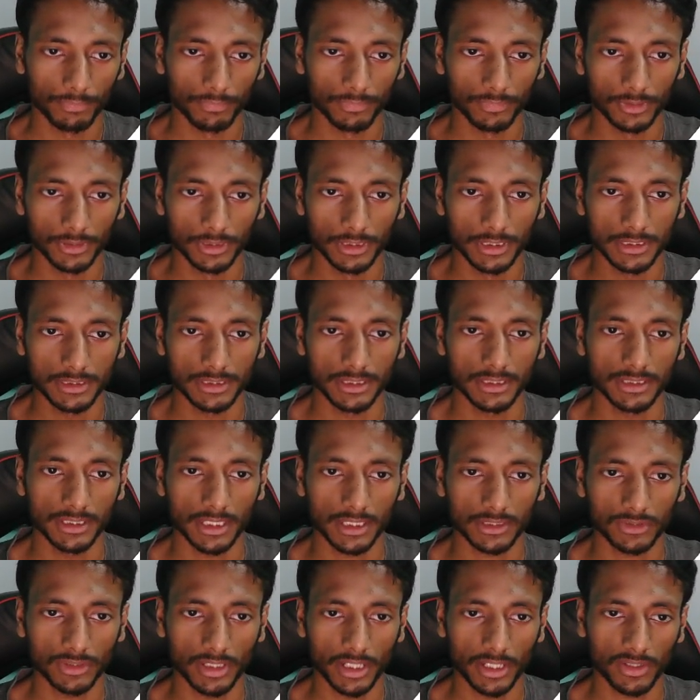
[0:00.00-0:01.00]
this is
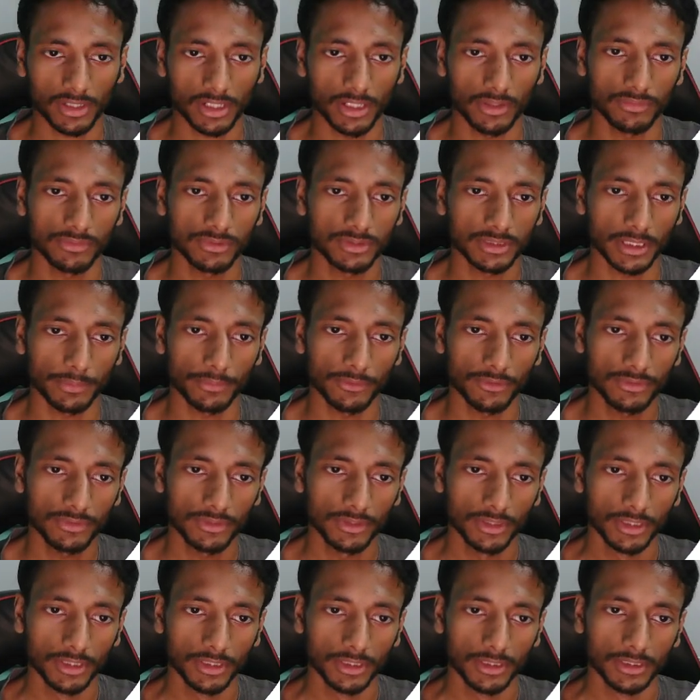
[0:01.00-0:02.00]
actually I'll count, suppose
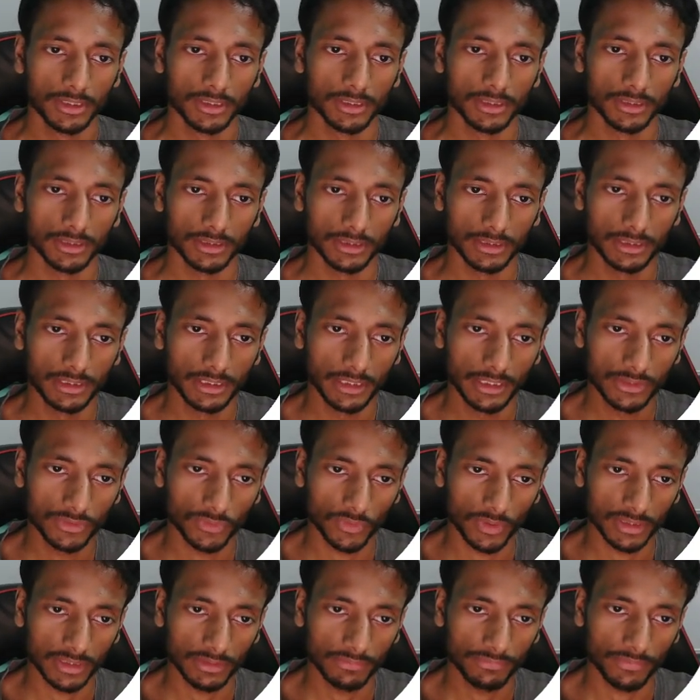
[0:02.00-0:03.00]
this
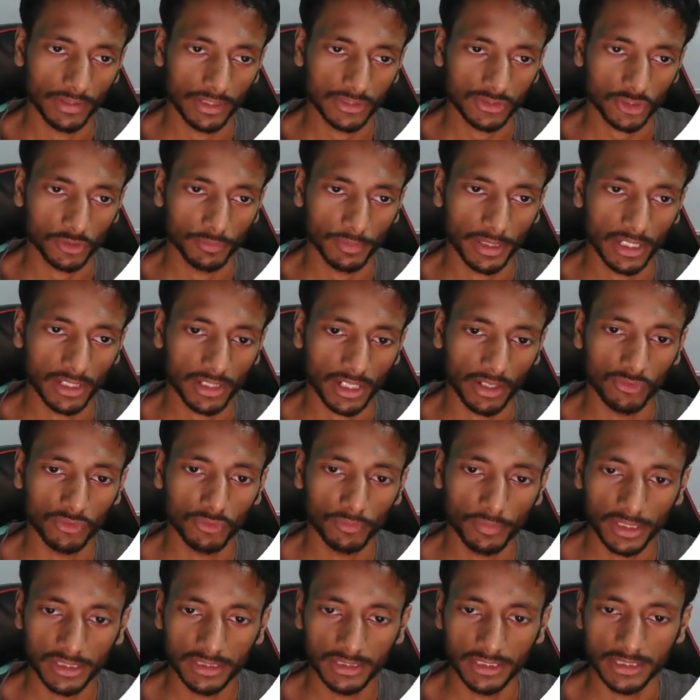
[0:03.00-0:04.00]
one the first comma I'll count
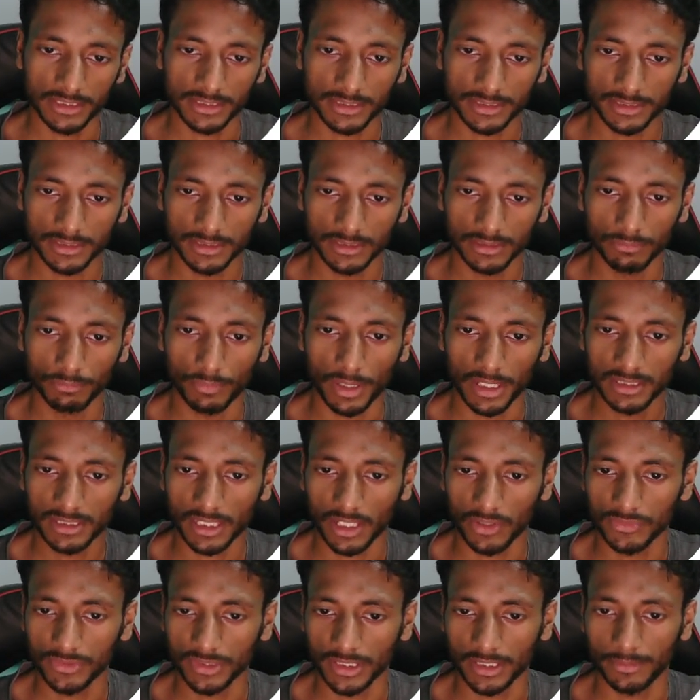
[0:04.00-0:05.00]
by this, by
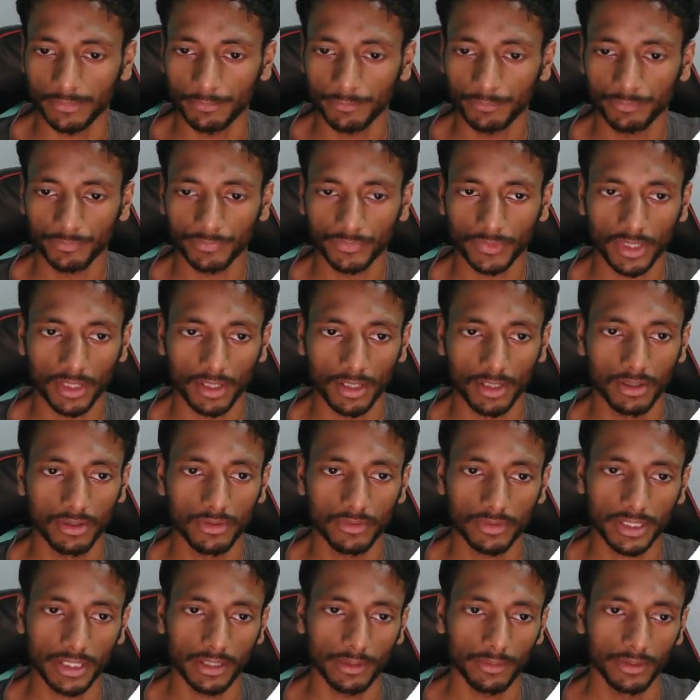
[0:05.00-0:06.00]
1000.
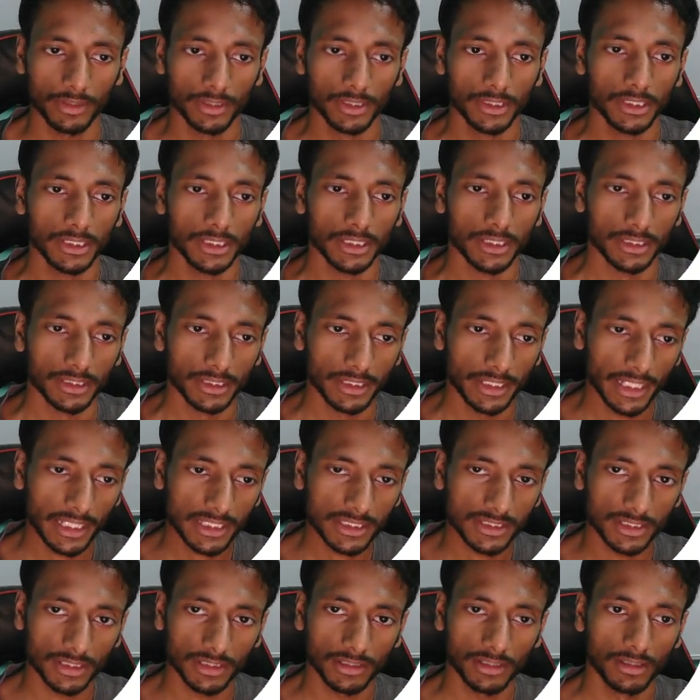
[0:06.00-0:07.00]
Okay,
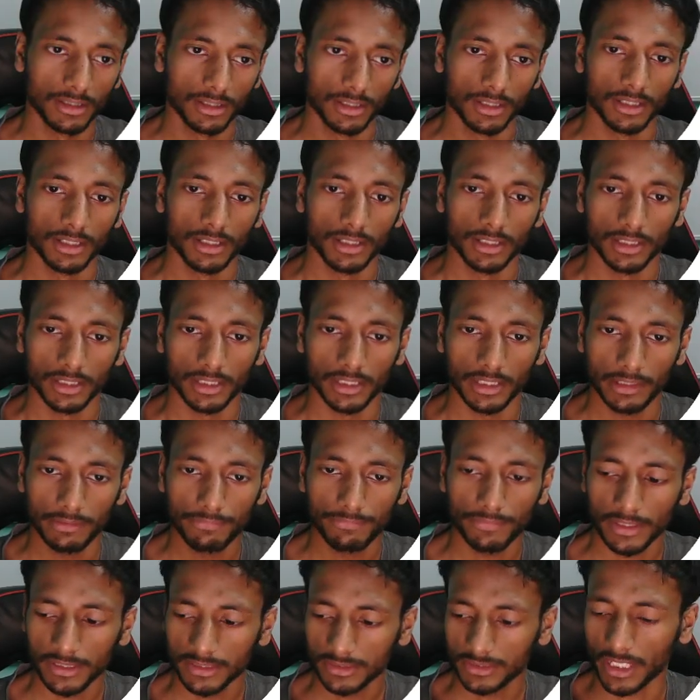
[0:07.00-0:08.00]
next if
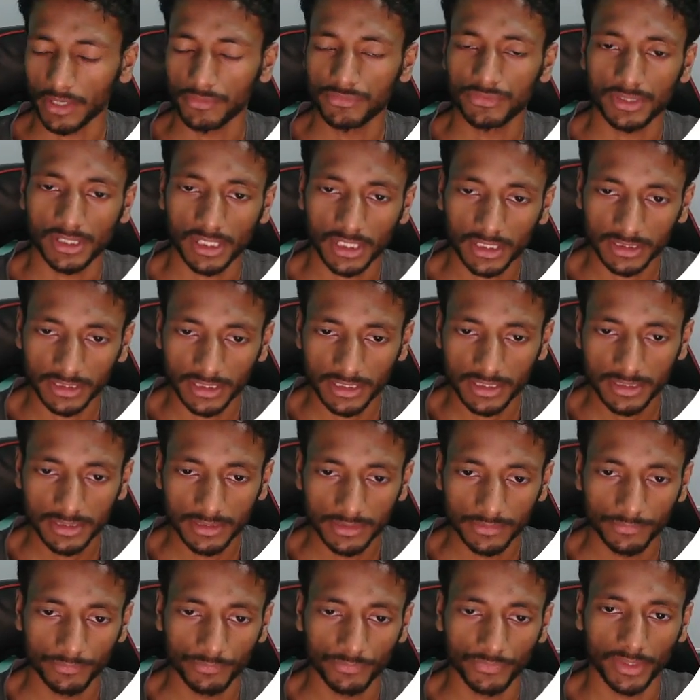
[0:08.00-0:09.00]
I subtract this
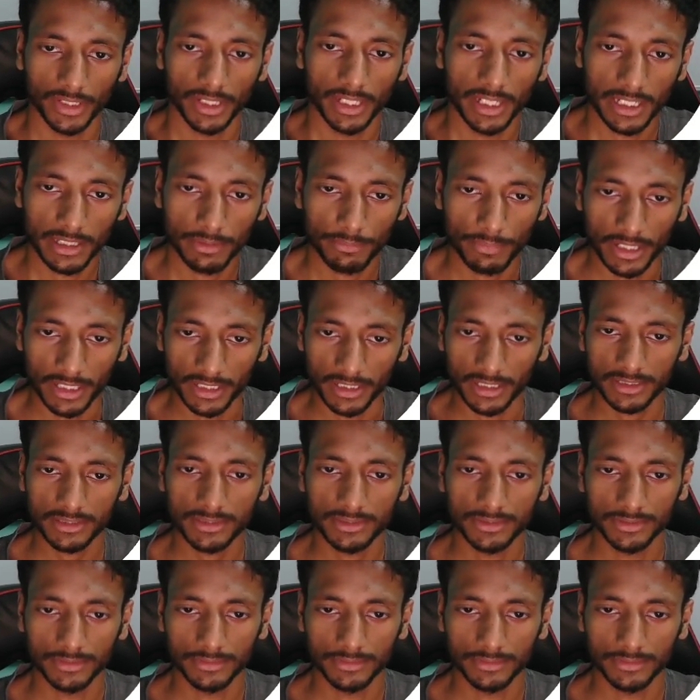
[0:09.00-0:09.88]
n minus